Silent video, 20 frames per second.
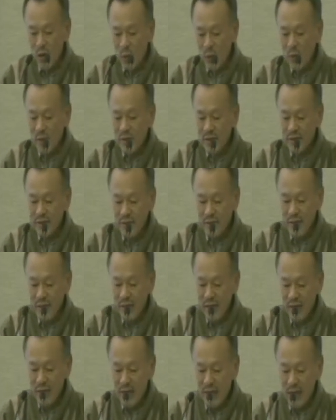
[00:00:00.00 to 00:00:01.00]
which in
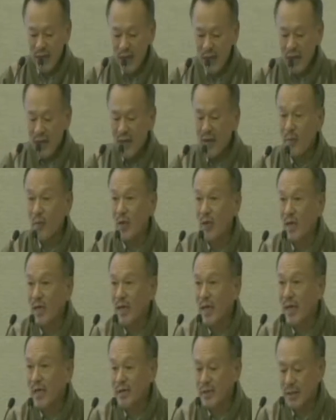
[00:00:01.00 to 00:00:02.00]
turn are
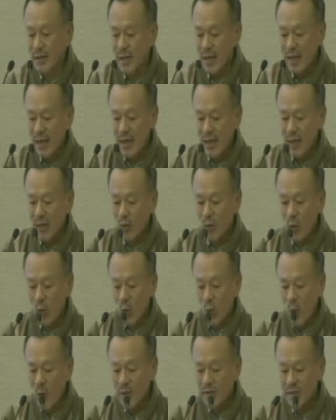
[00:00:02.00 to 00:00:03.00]
communicated in
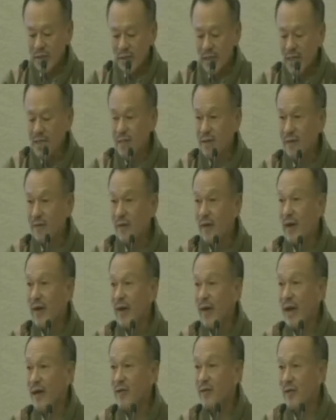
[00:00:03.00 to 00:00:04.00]
quantitative
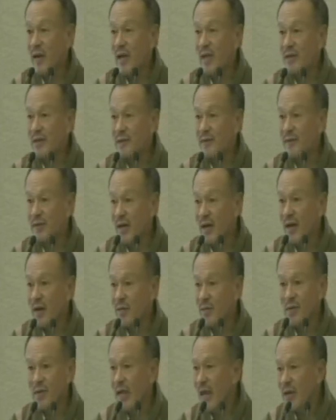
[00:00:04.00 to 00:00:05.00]
and relative
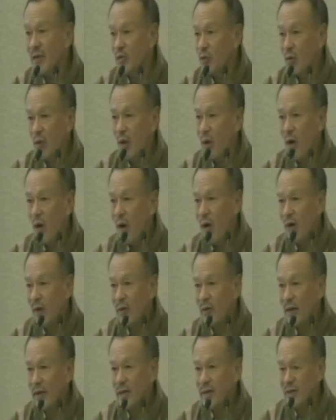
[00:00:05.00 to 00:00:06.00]
terms. That's
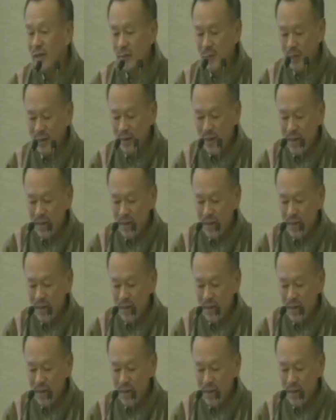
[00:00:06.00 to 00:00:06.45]
all that GDP